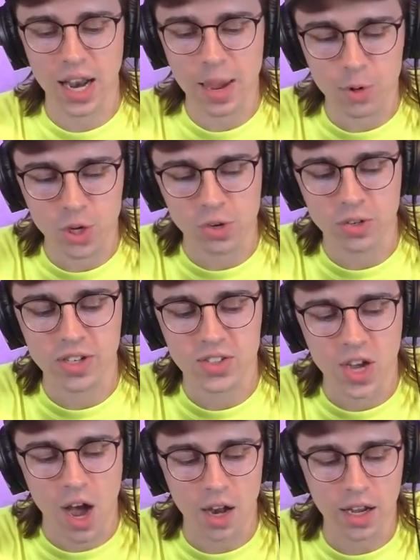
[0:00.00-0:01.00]
Labor Union
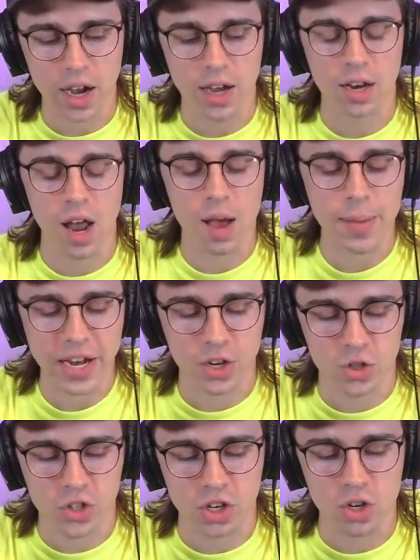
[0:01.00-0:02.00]
is calling on
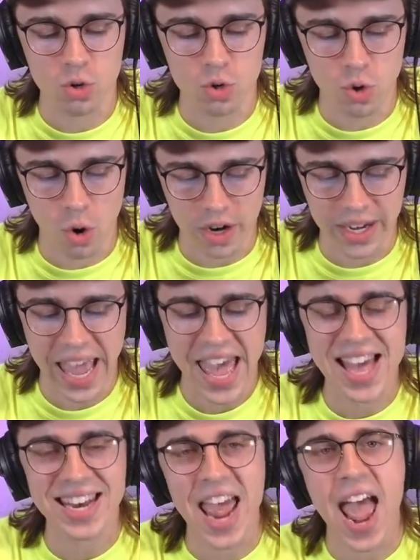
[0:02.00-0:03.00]
lawmakers in New York
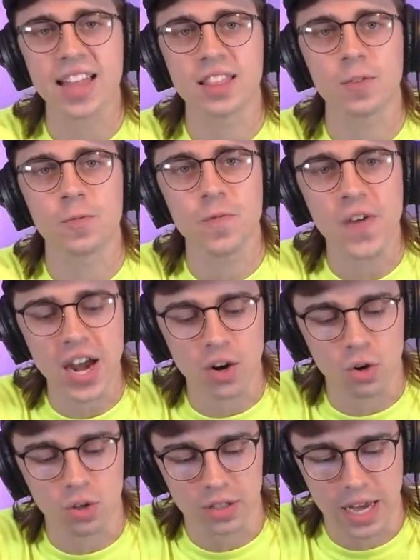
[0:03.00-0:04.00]
and at the
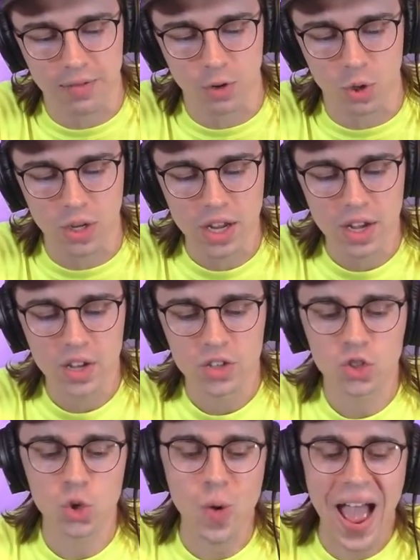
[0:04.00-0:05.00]
federal level
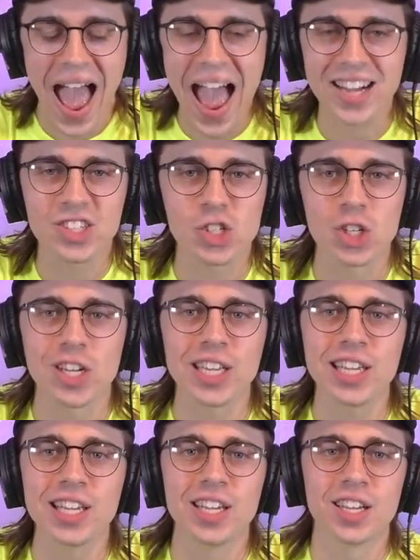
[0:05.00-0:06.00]
to
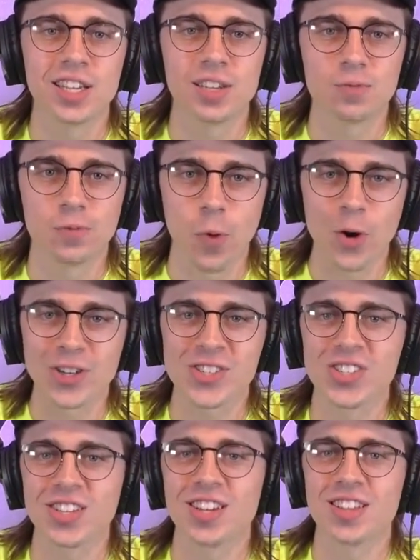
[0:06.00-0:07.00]
actually
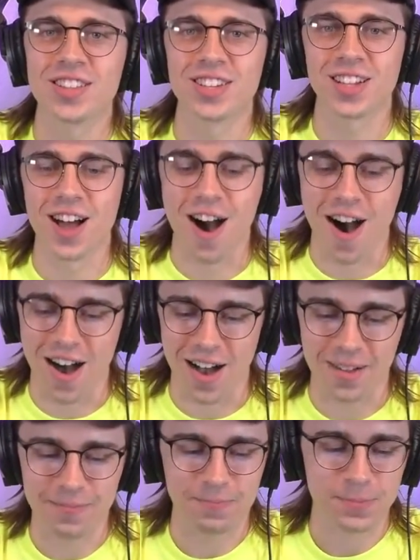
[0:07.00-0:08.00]
enforce the
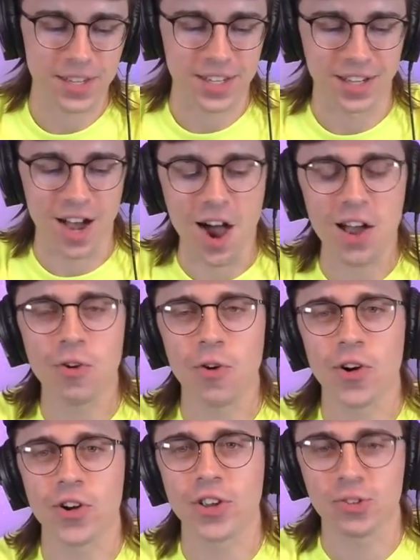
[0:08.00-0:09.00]
law. Law and
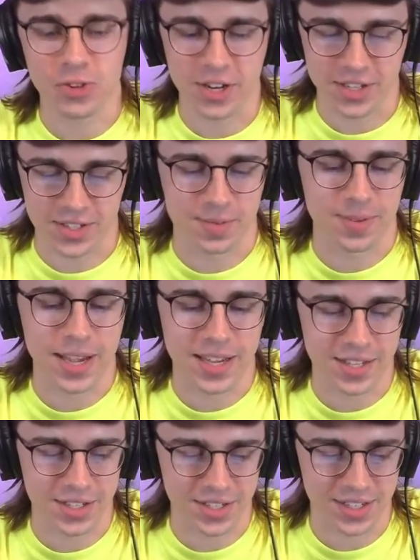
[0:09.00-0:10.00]
order unionism.
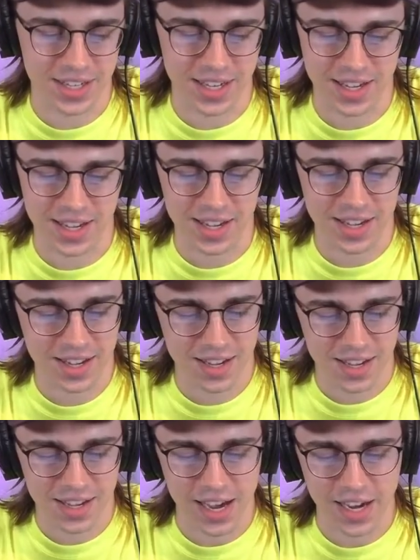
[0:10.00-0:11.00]
I could
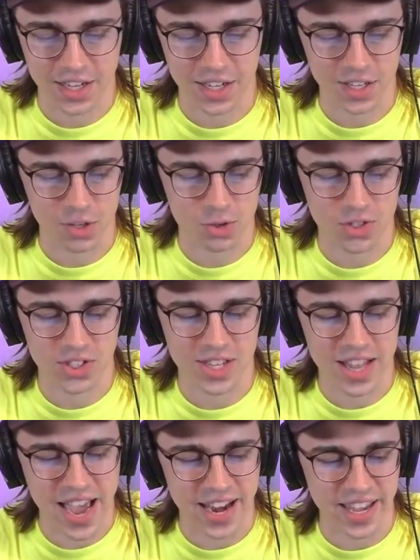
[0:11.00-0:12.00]
get used
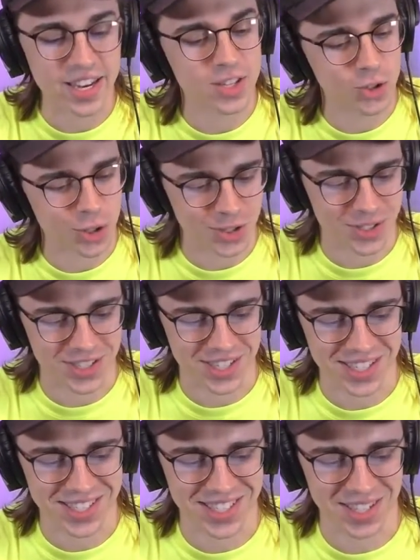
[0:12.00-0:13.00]
to that in a certain
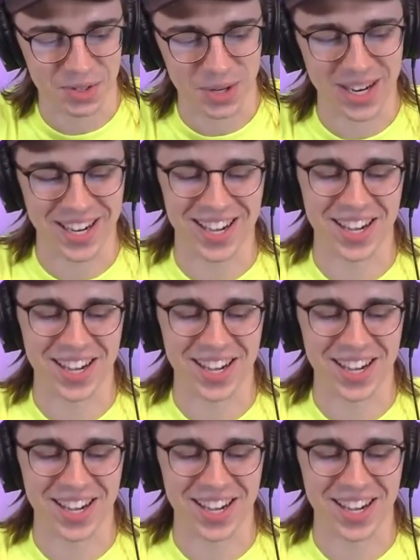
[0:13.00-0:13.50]
sense, anyway.